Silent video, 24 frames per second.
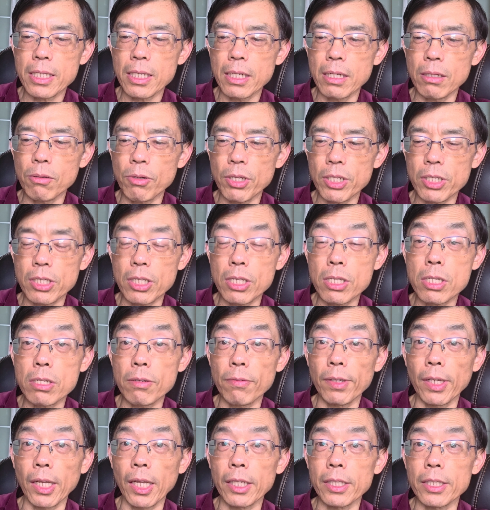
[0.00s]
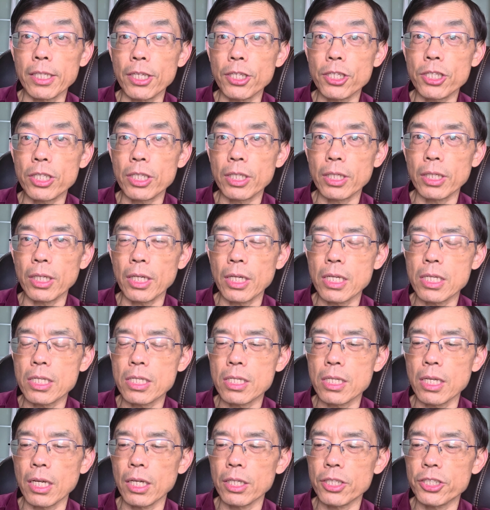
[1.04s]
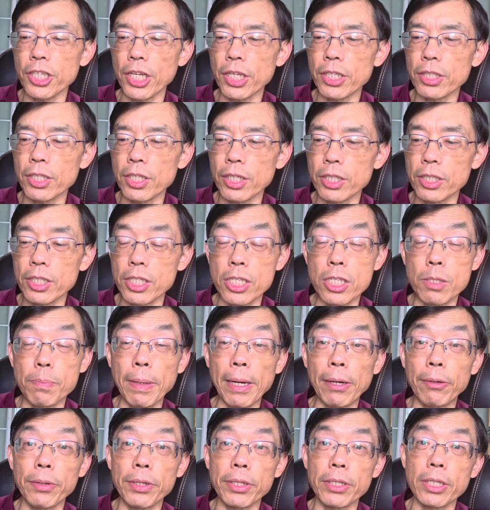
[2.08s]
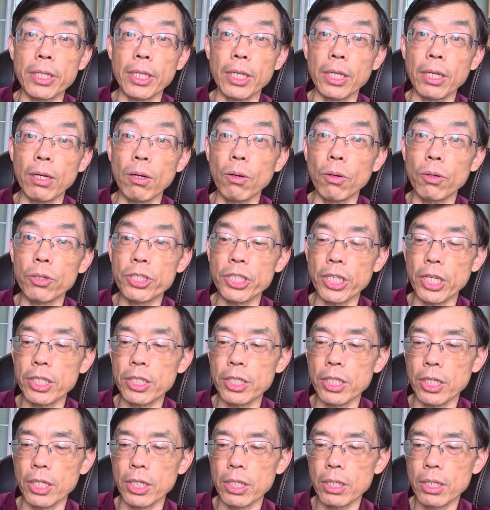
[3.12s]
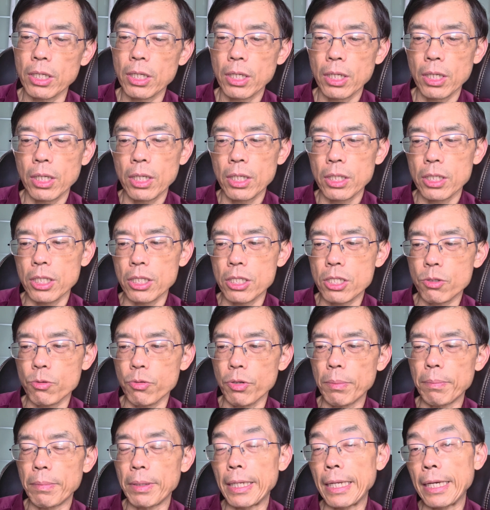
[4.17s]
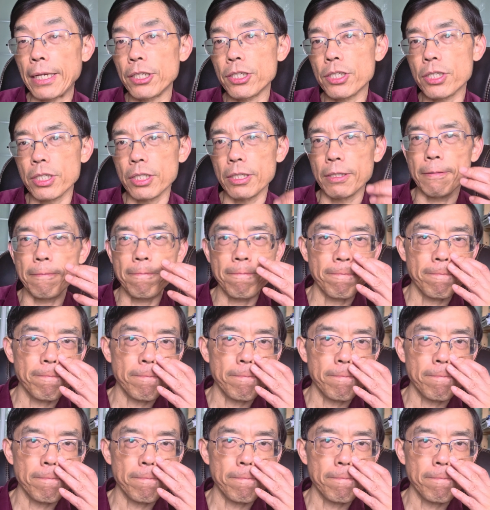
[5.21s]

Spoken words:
the Western civilization is gender disparity or gender discrimination.